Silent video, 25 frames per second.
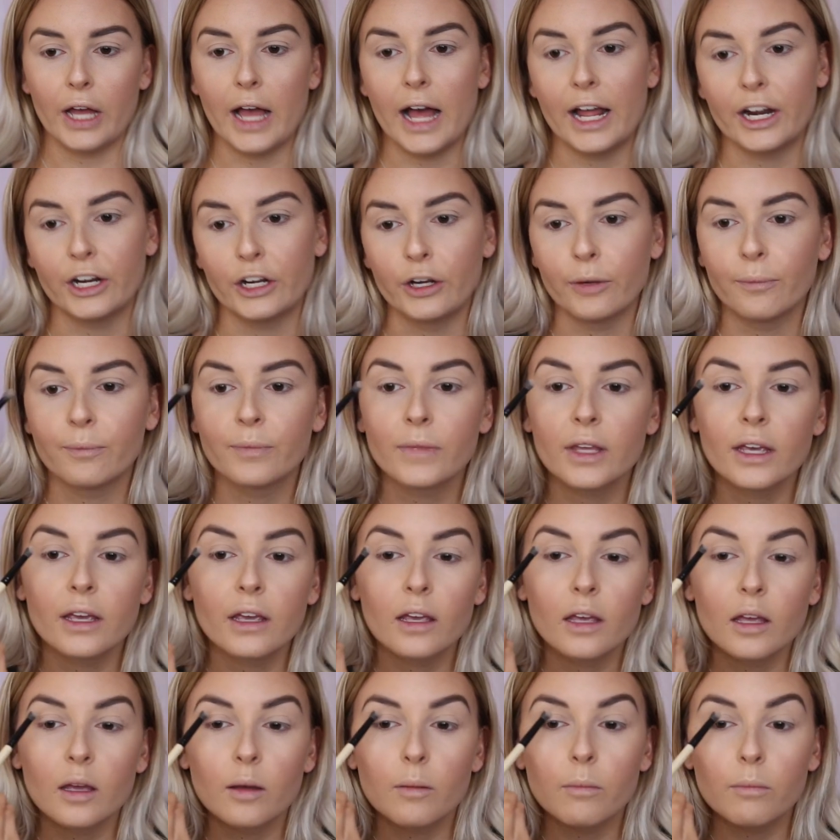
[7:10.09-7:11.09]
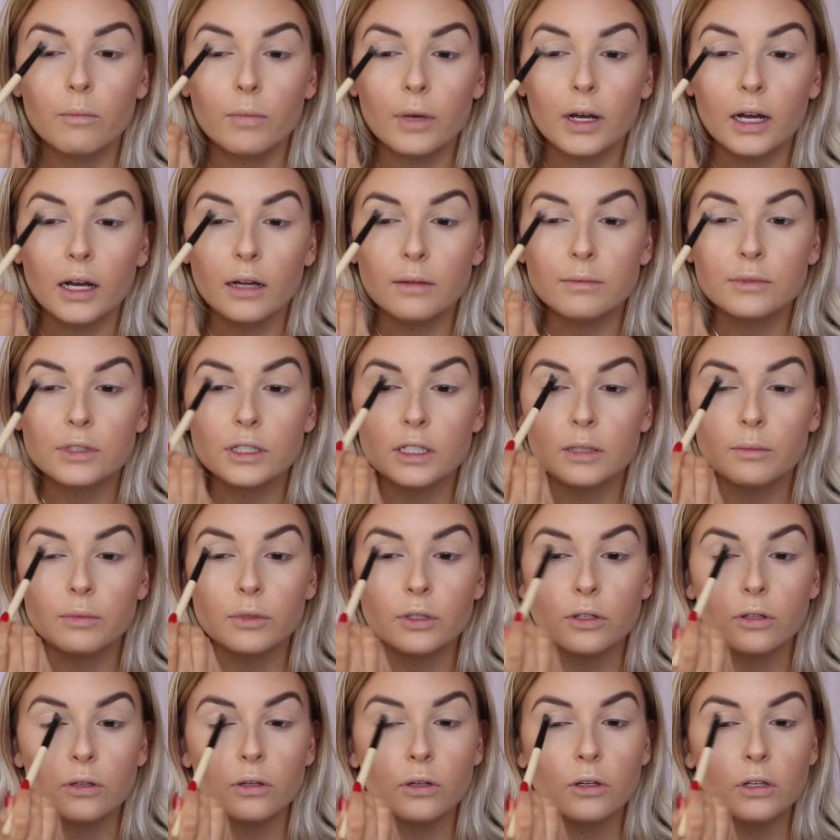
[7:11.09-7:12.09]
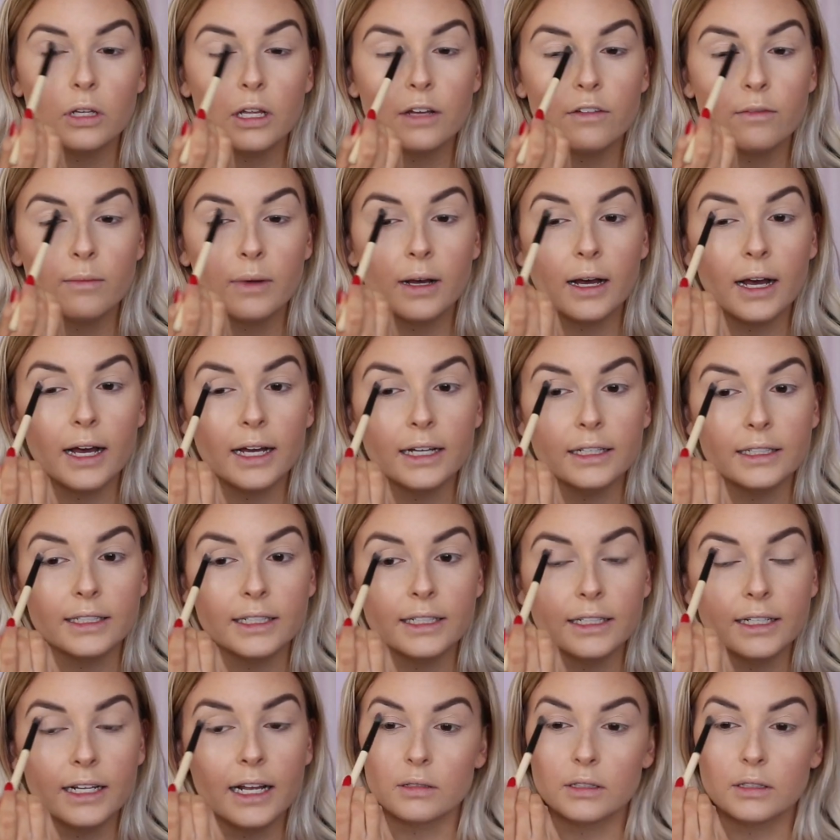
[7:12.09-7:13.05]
I don't know. But I'm just going to put it all over my eyelid.